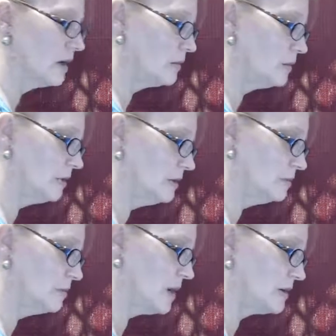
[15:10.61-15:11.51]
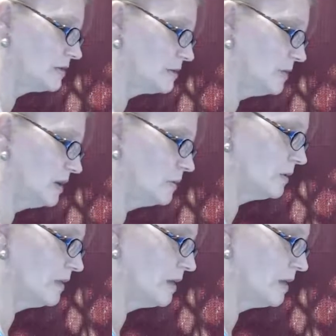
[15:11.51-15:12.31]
I wanted to make something with